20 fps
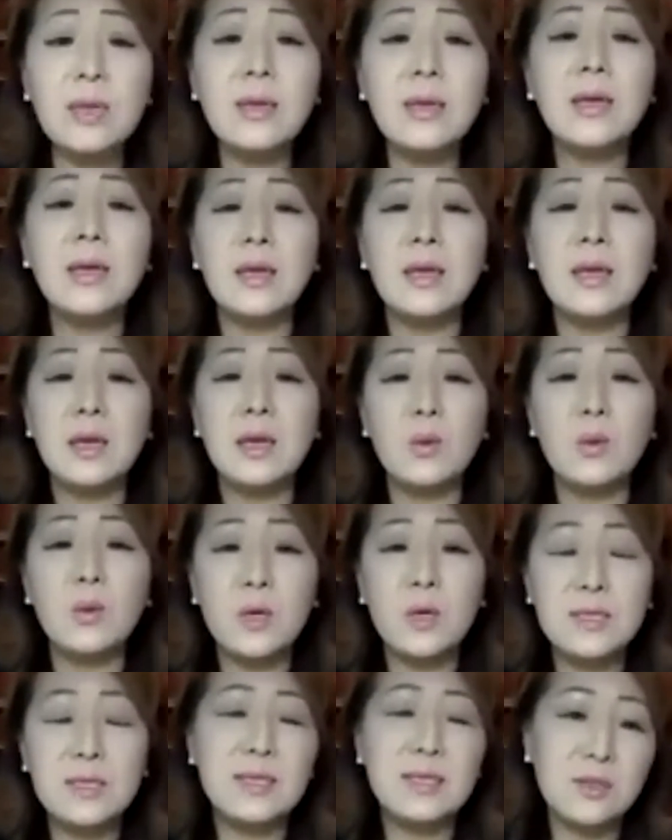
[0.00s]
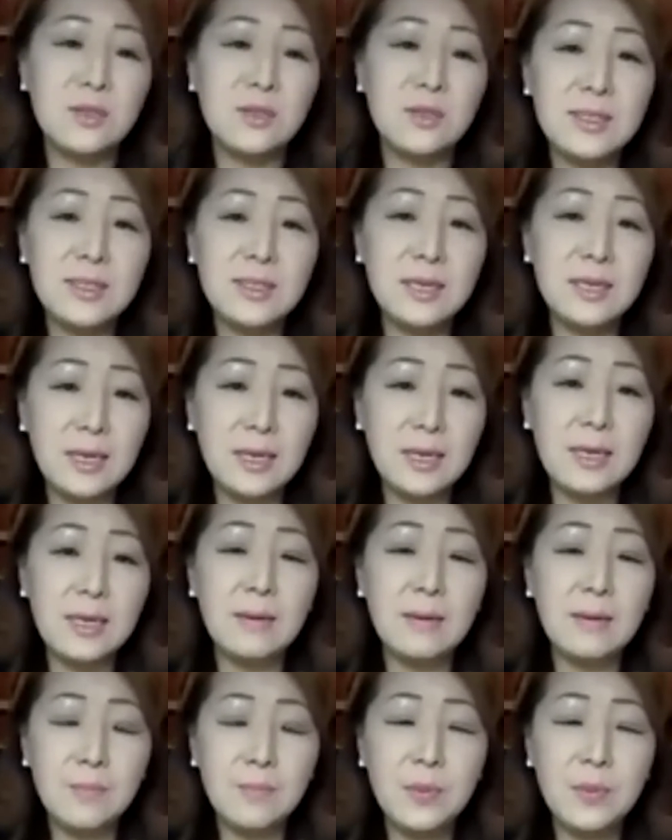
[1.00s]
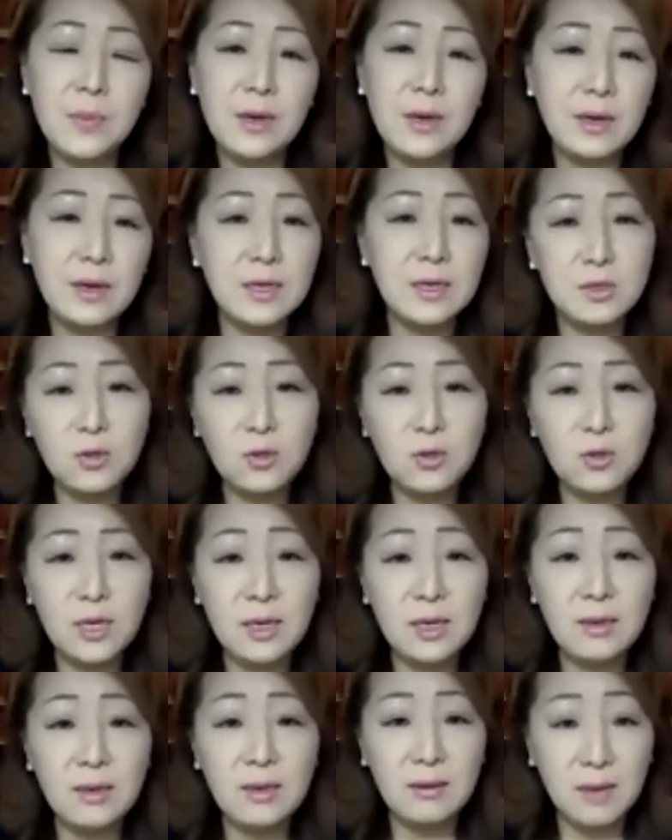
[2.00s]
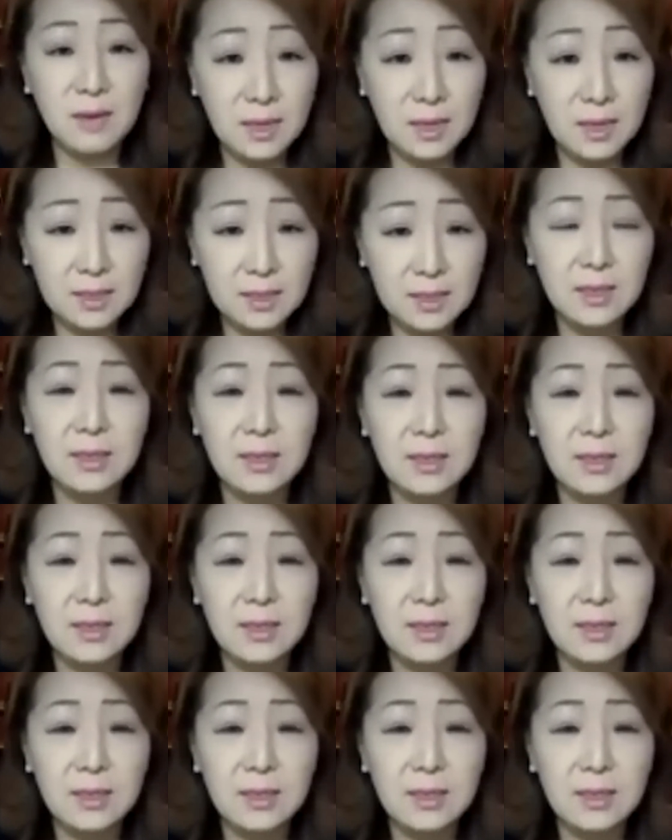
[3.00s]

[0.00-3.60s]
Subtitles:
in wanting to see their country united.